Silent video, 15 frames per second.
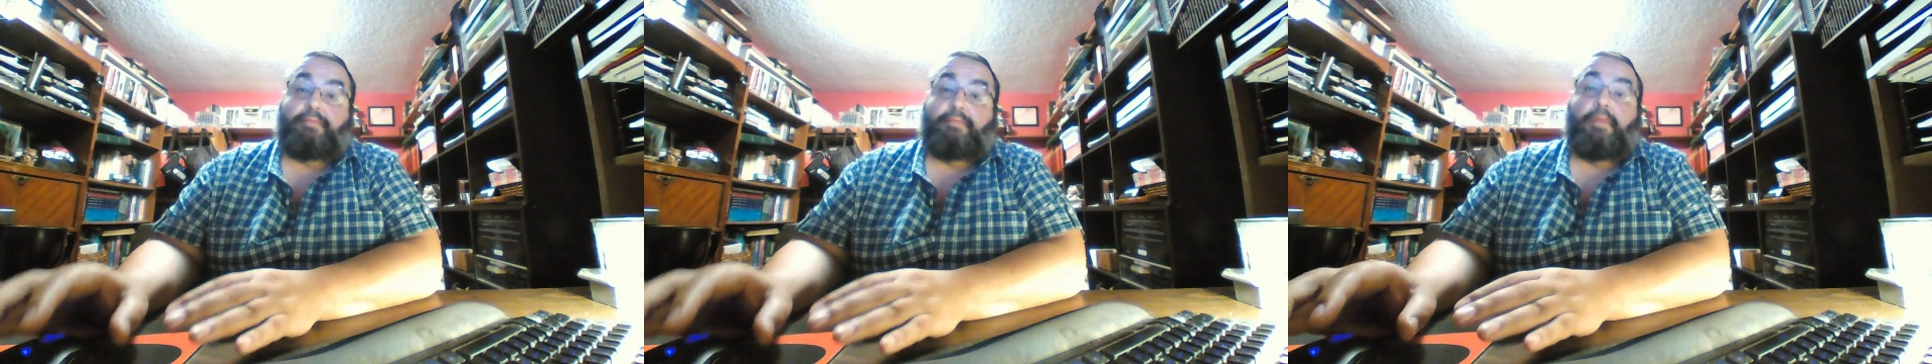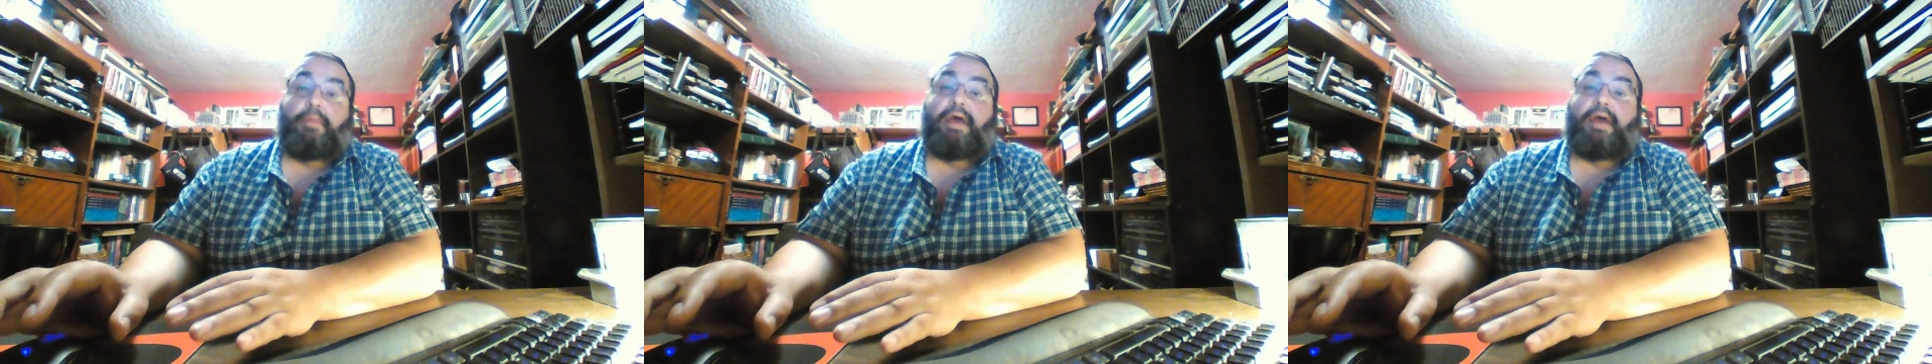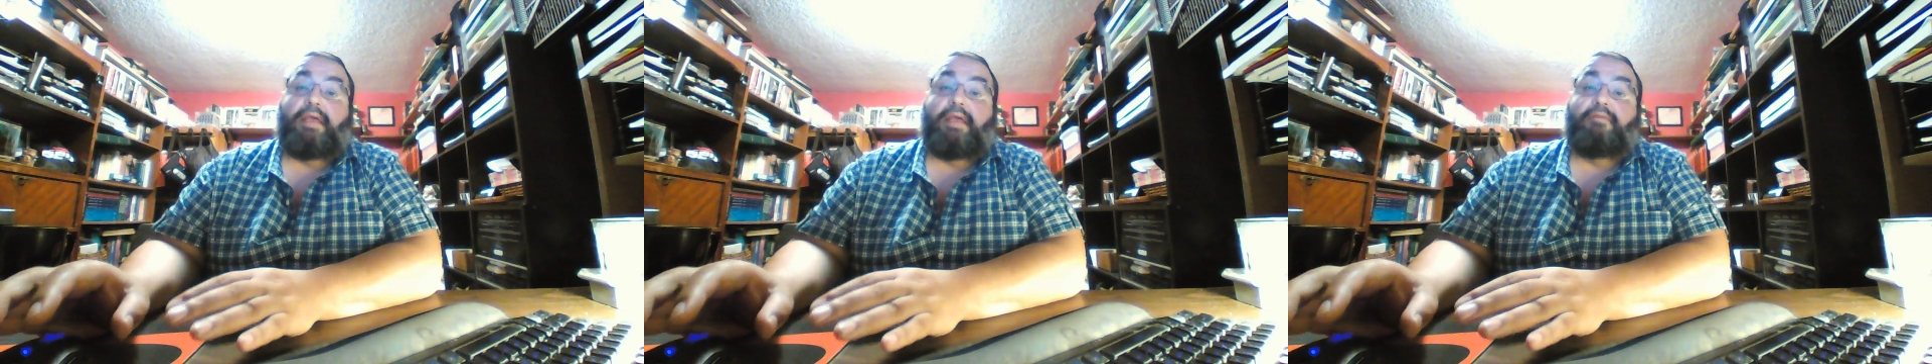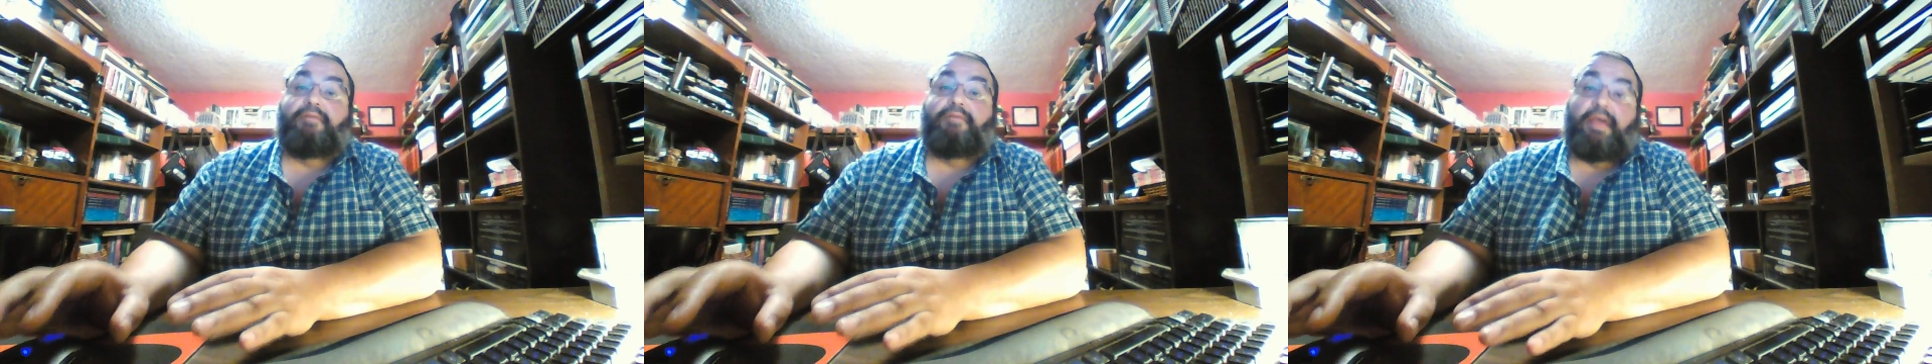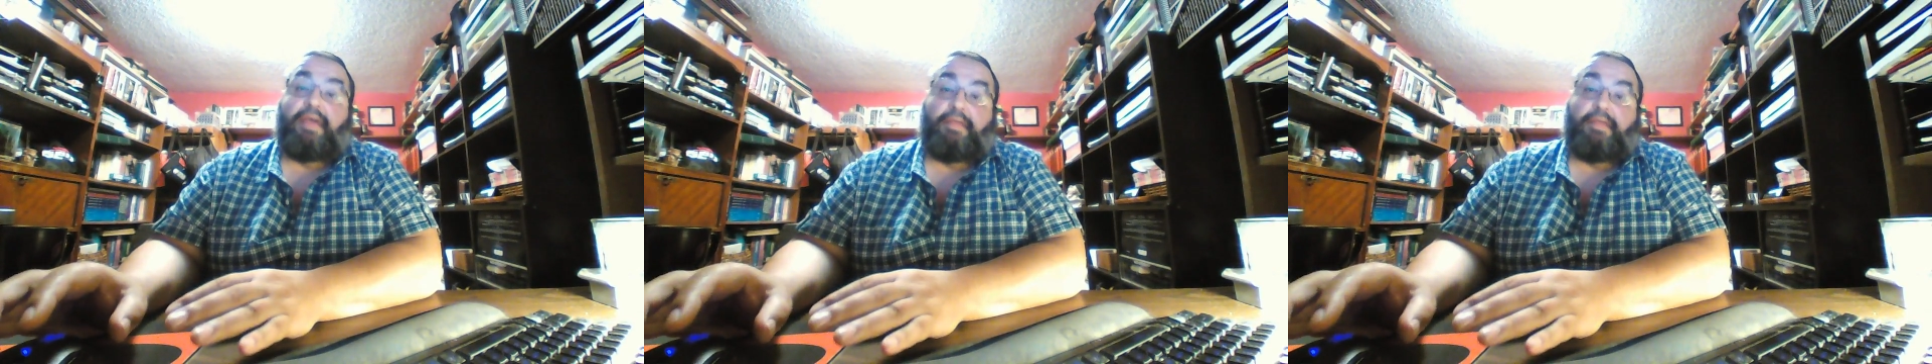my
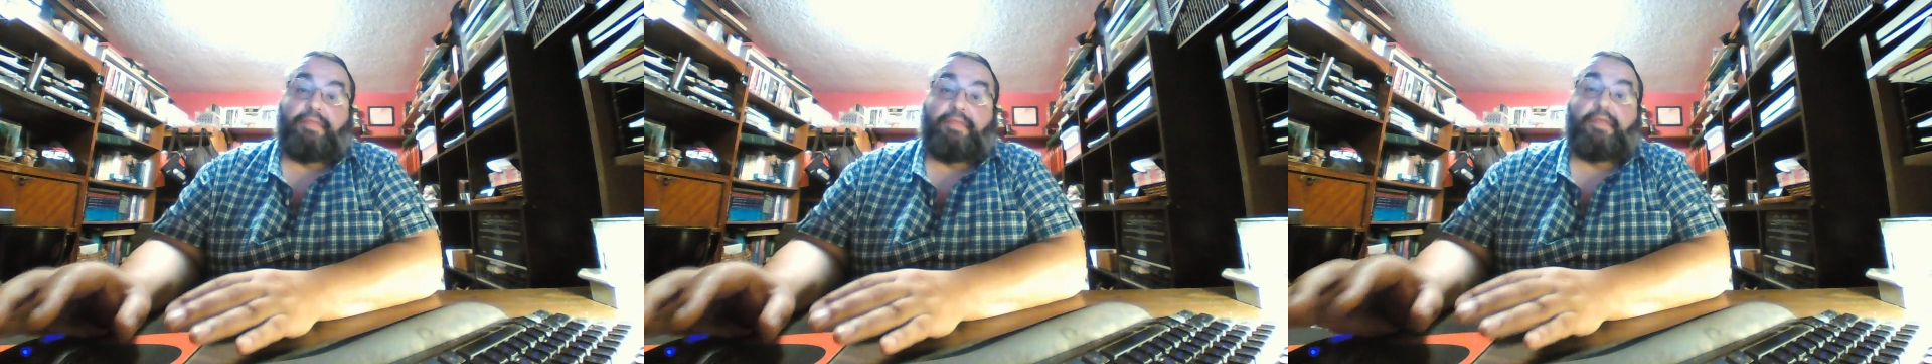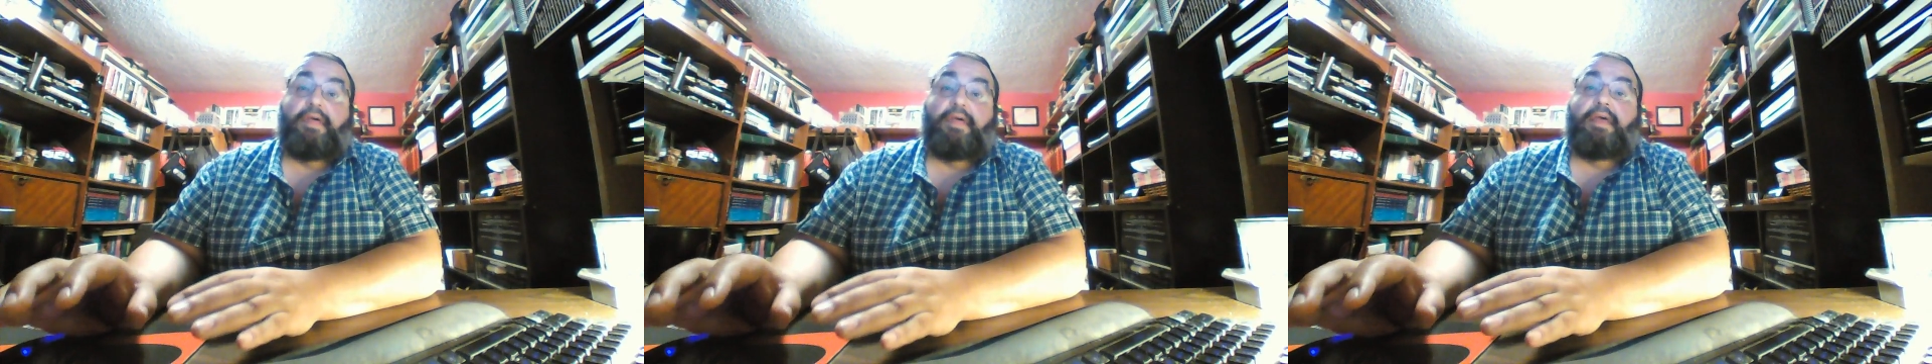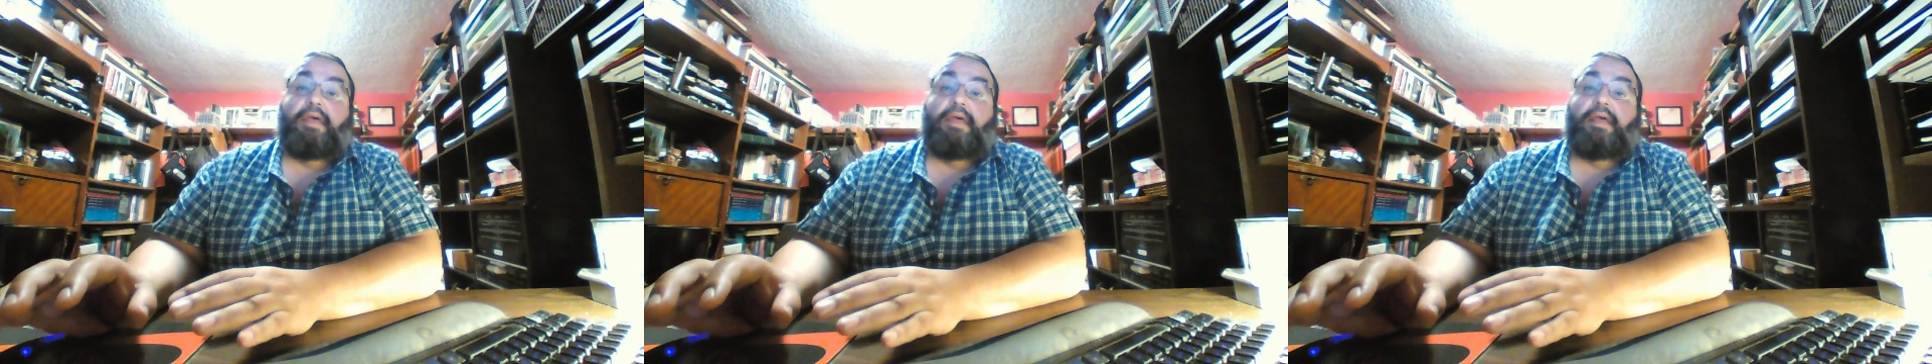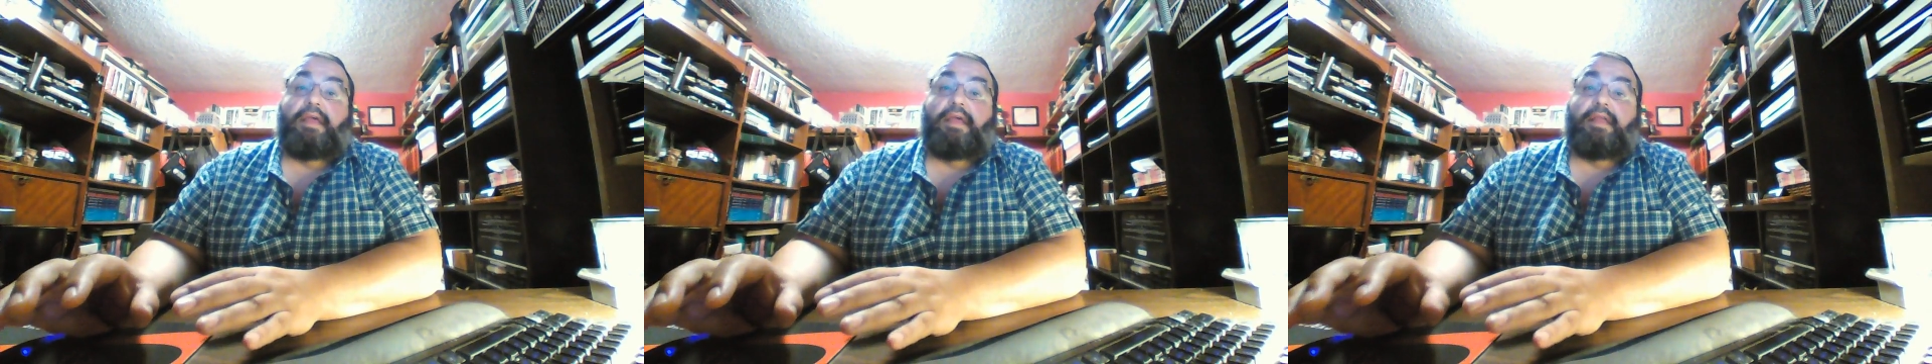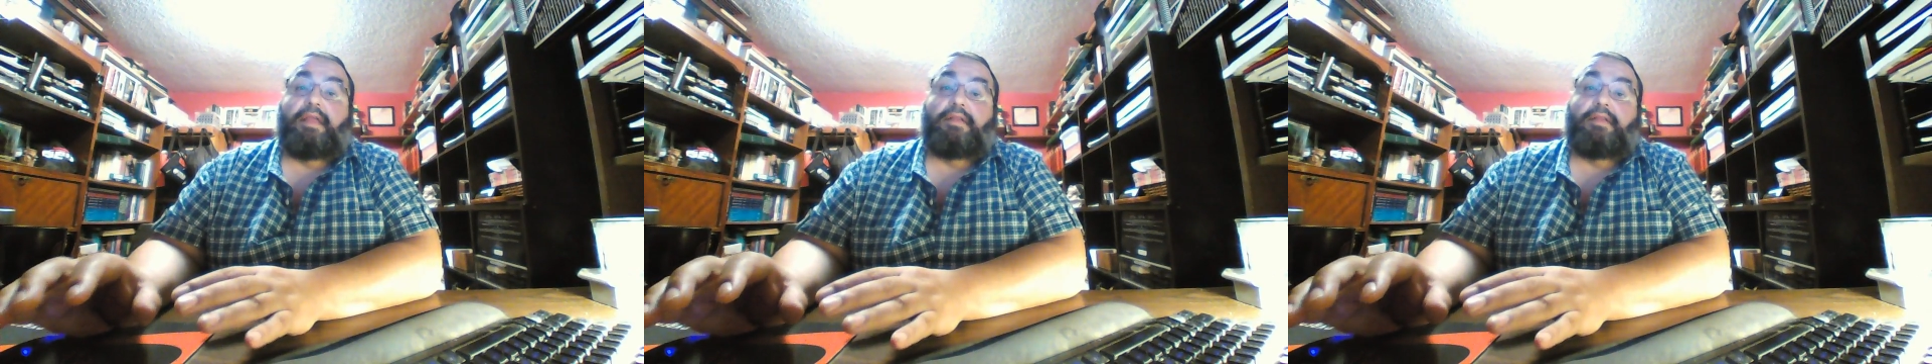faith
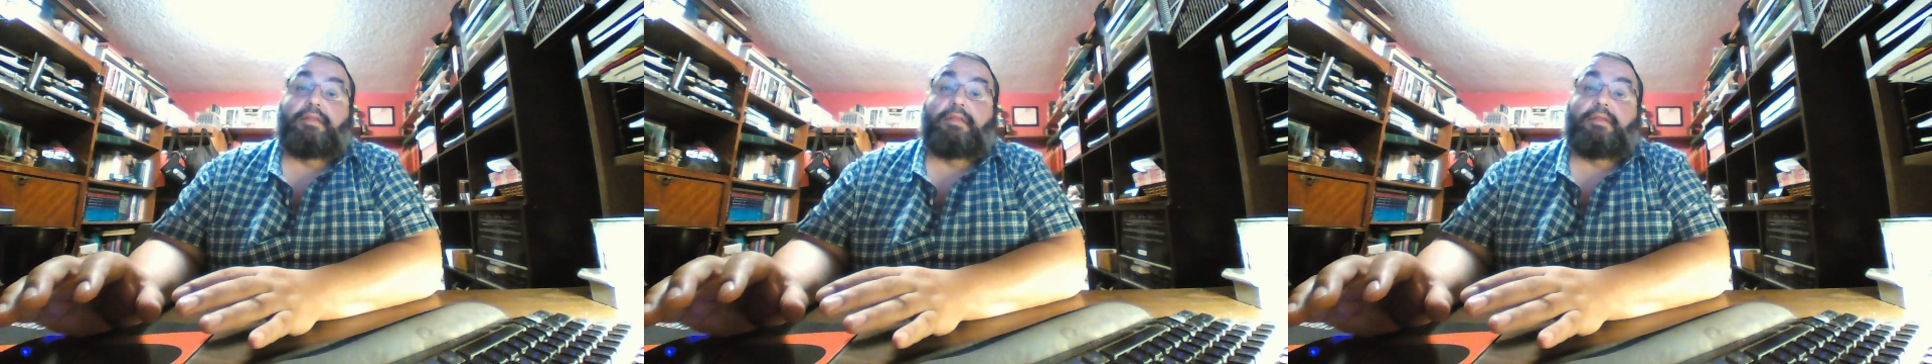in